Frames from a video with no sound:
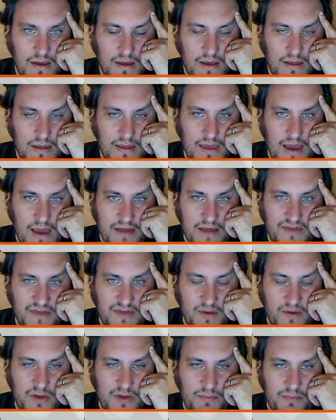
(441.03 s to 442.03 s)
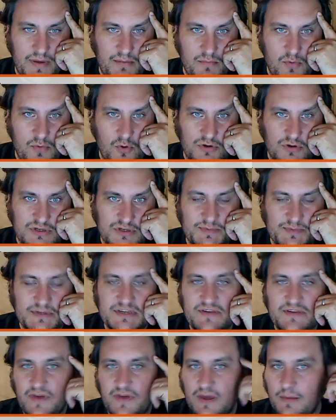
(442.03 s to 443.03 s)
Yeah, I think we could be more
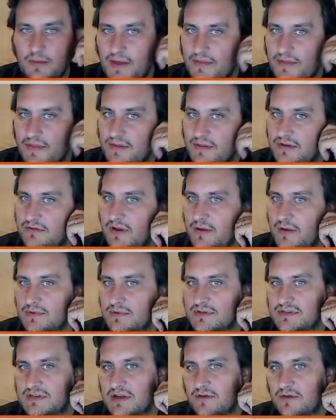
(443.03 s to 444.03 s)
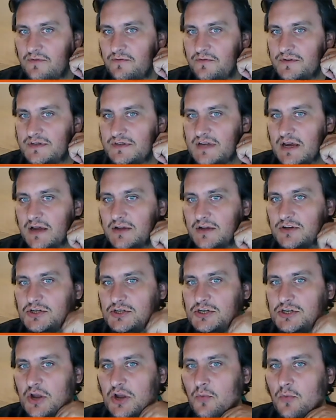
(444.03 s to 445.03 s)
specific about the development stuff for
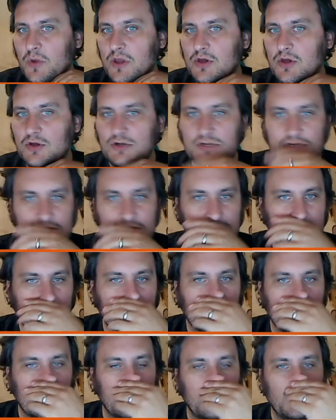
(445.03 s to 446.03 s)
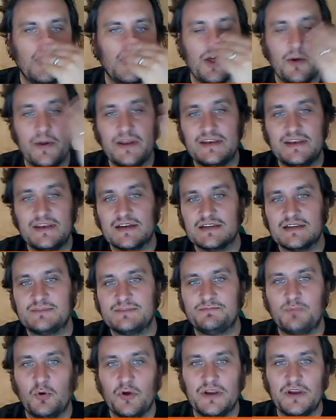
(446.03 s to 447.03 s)
Touch. We could, although it does
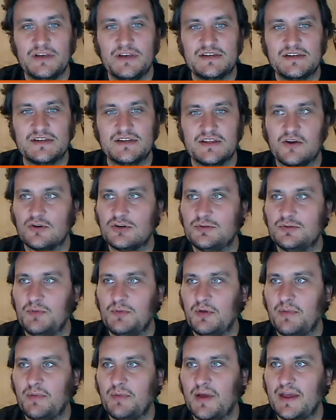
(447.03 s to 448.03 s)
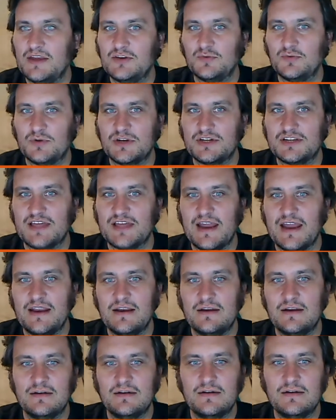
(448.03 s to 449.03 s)
point to the contribute page, which
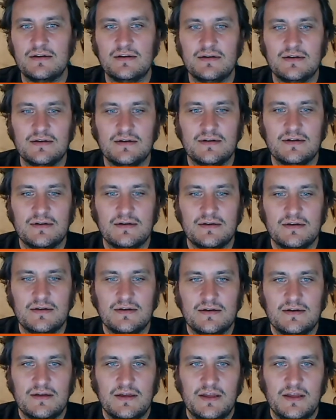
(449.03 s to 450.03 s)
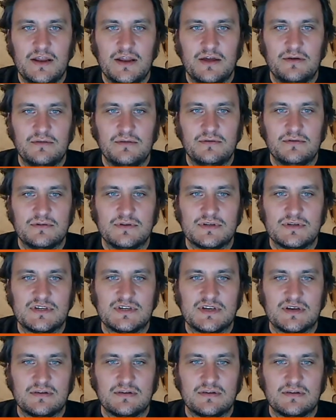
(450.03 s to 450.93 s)
then, that's